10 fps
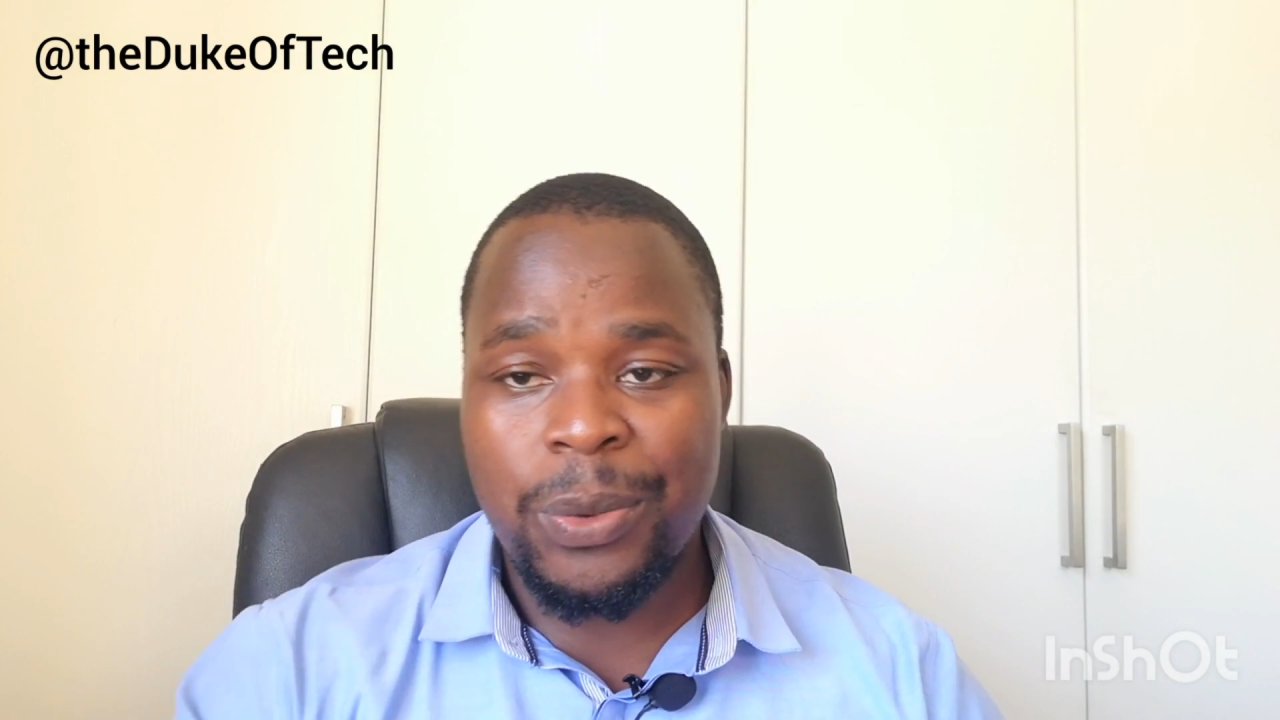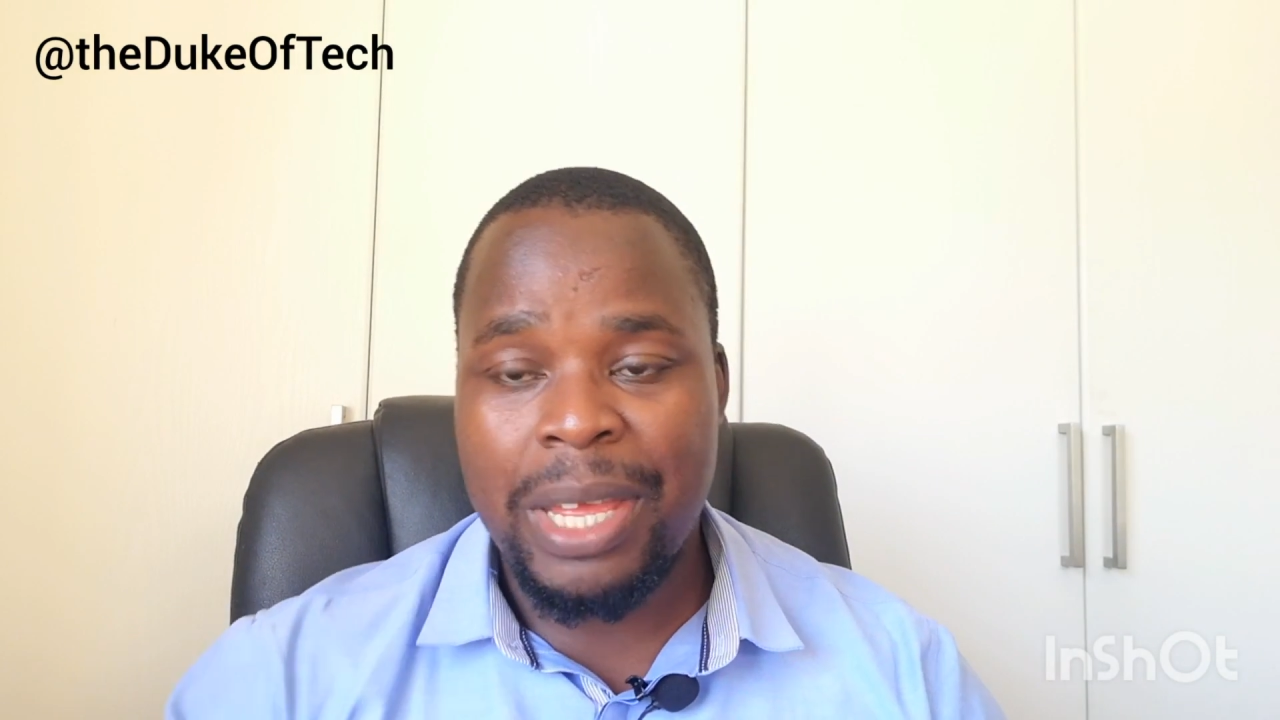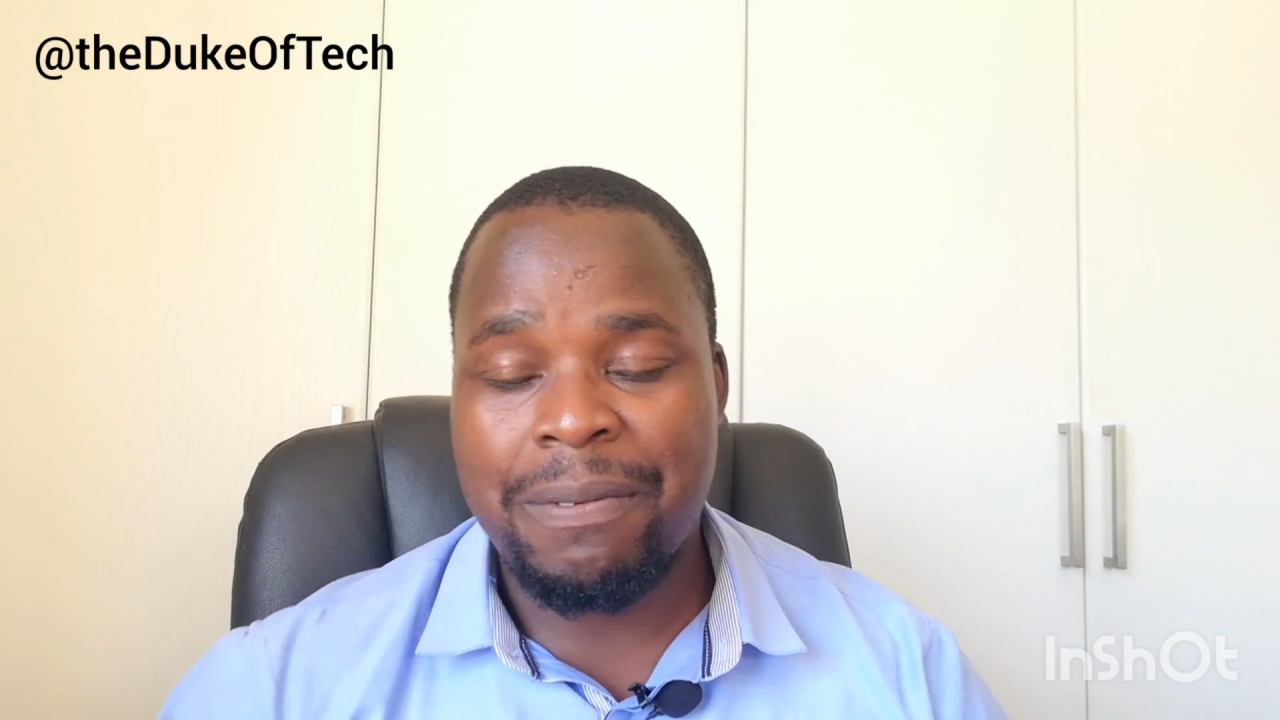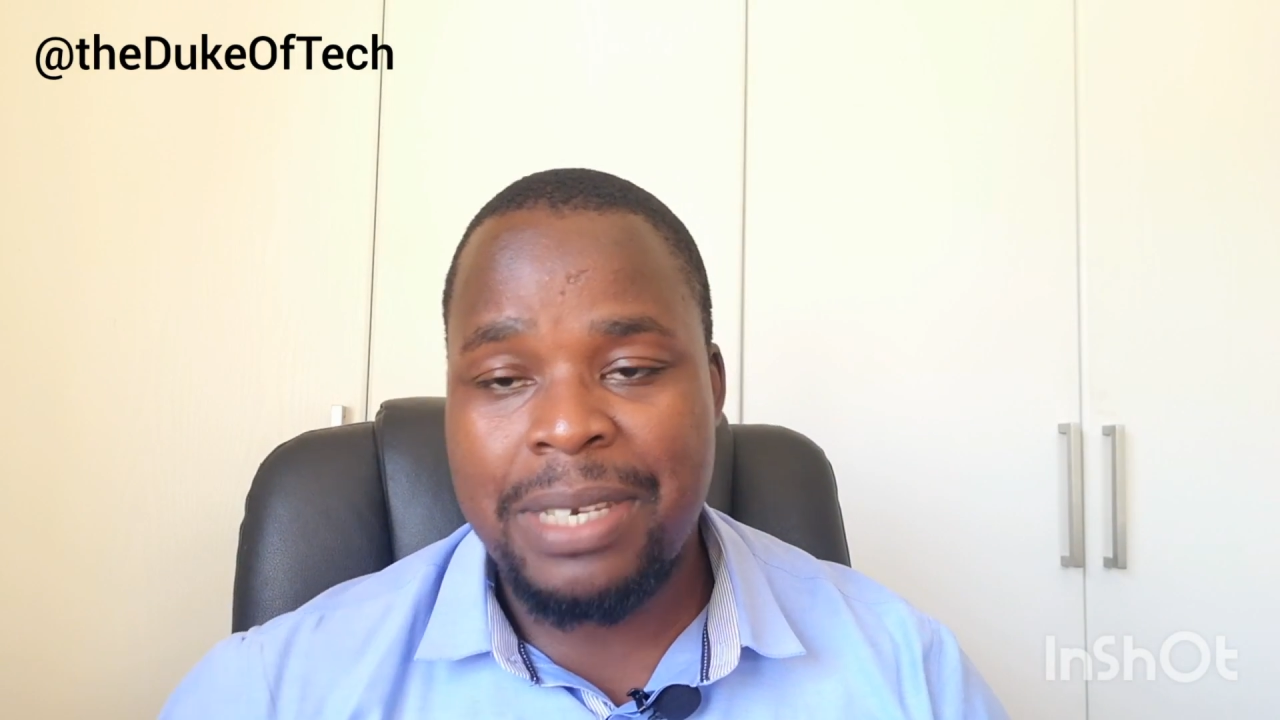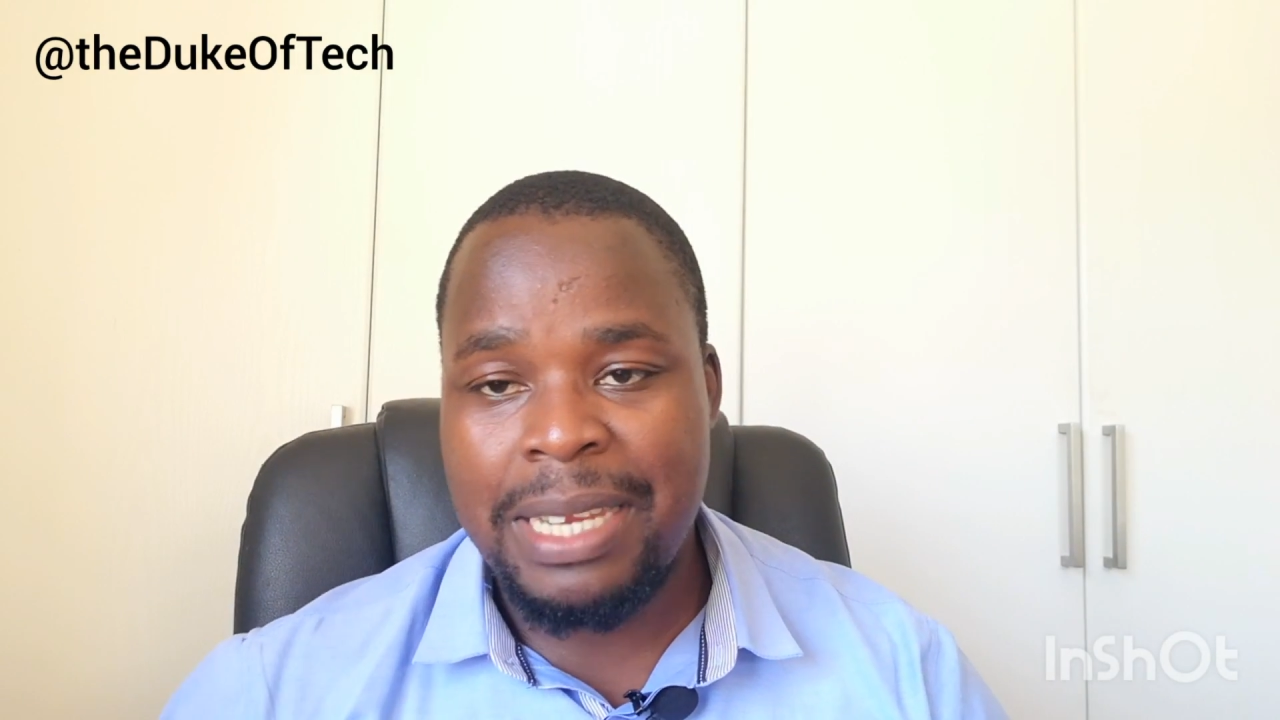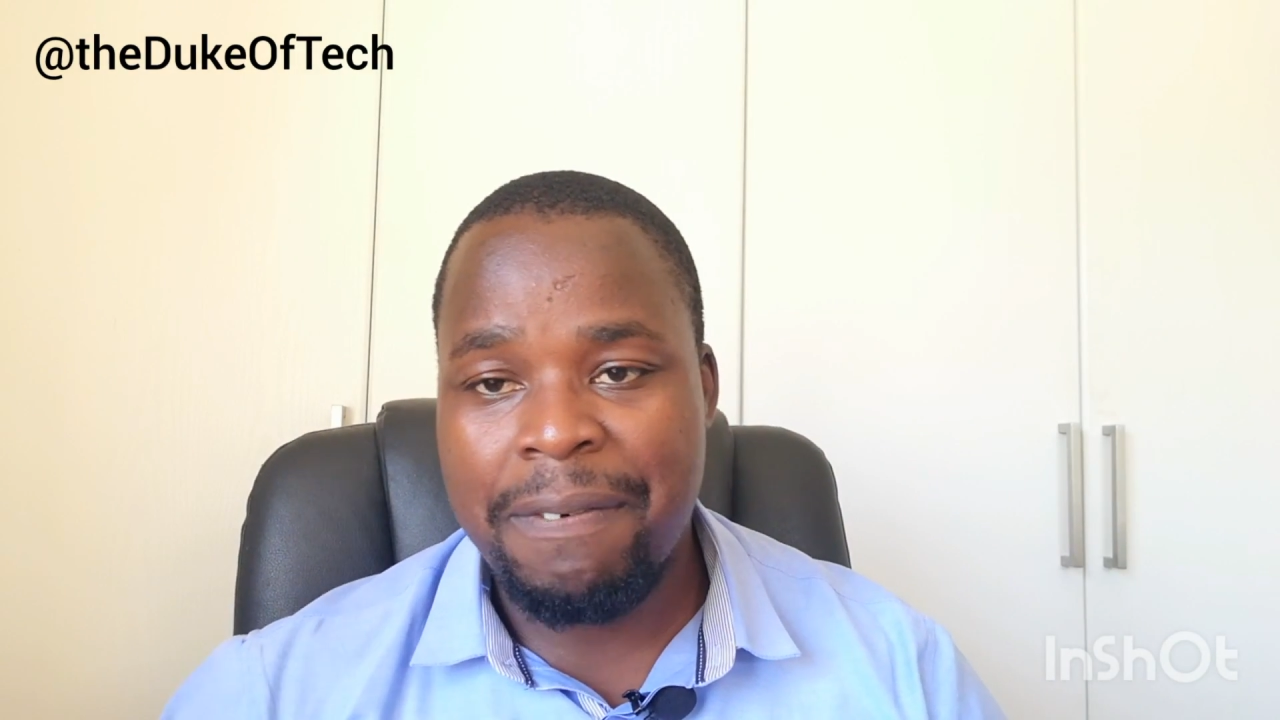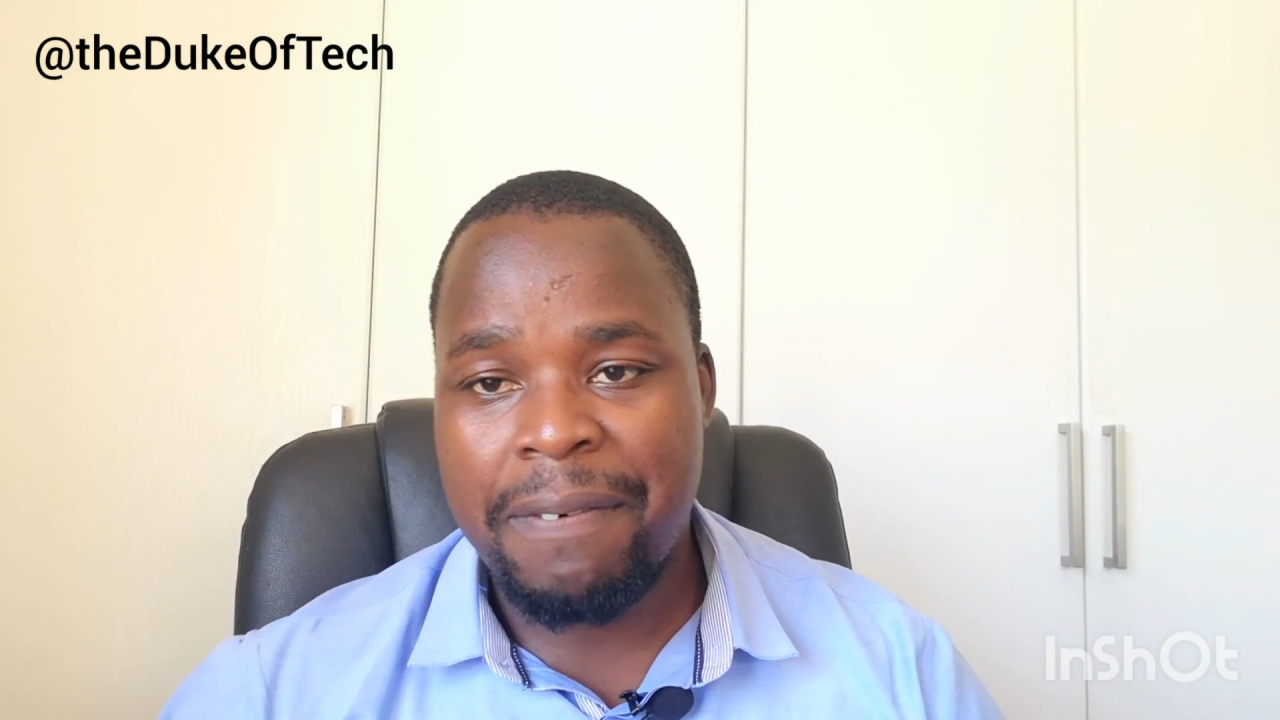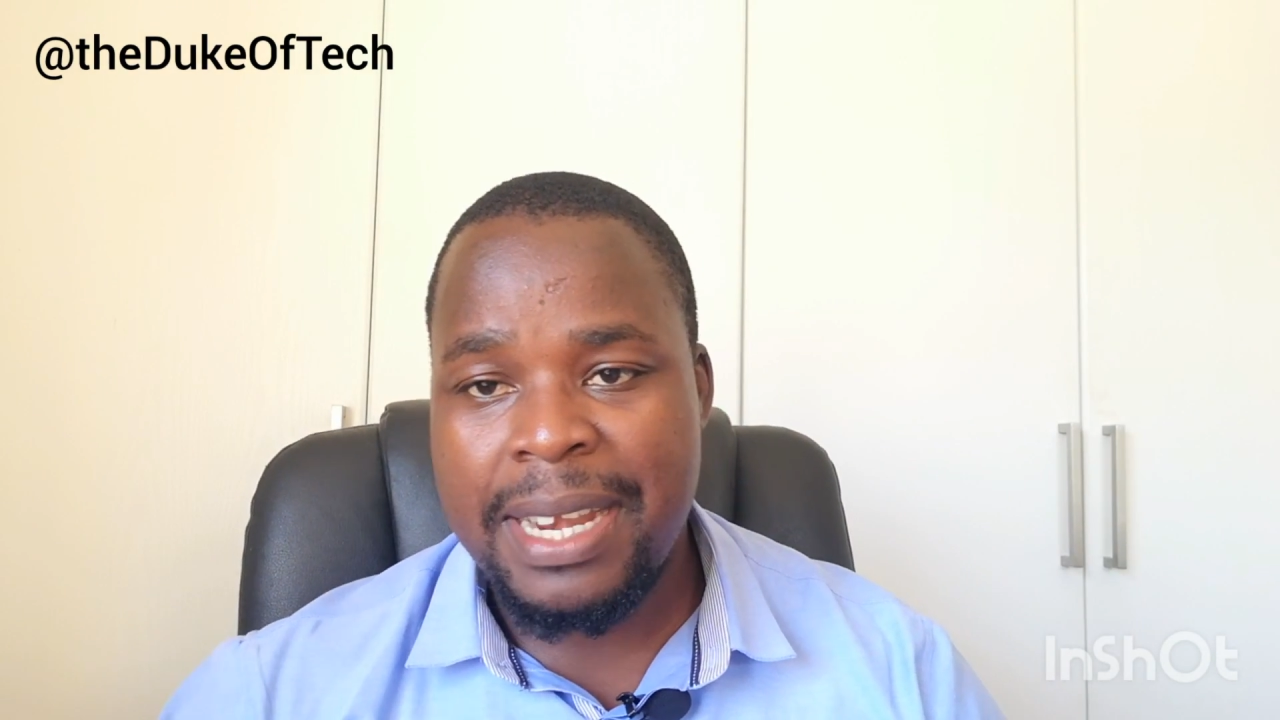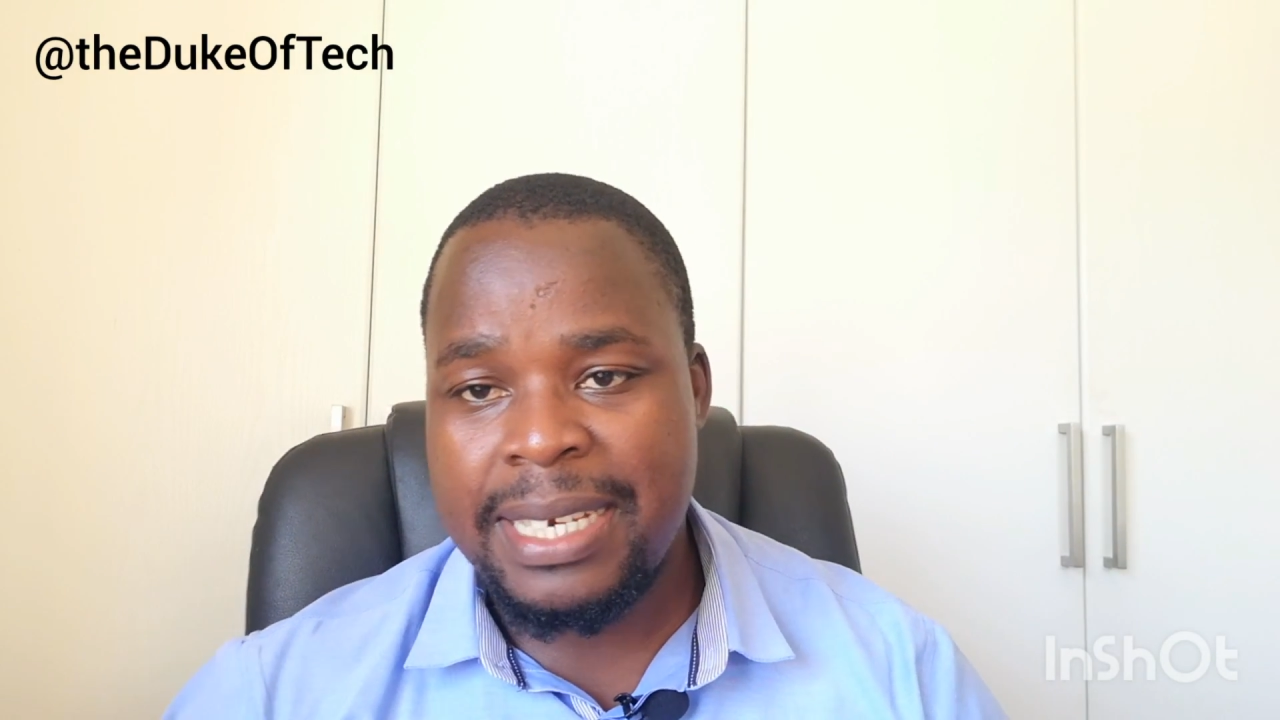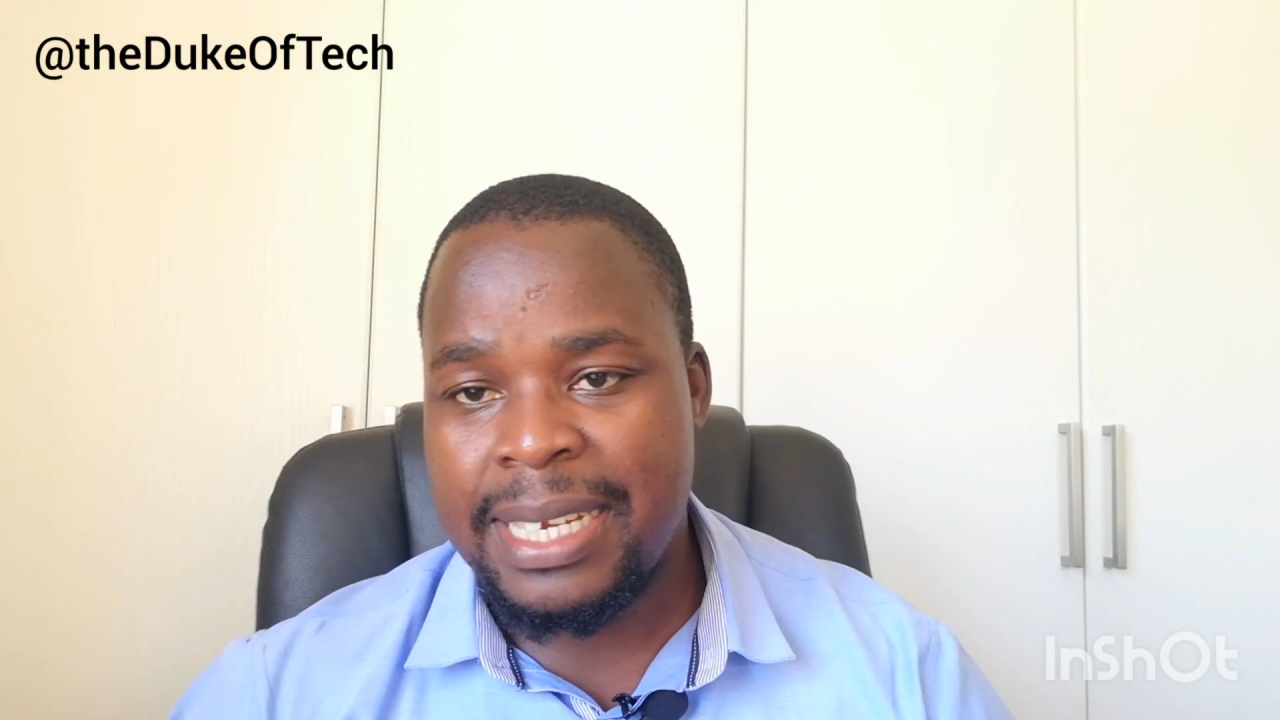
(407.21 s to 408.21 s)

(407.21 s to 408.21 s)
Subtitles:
We have different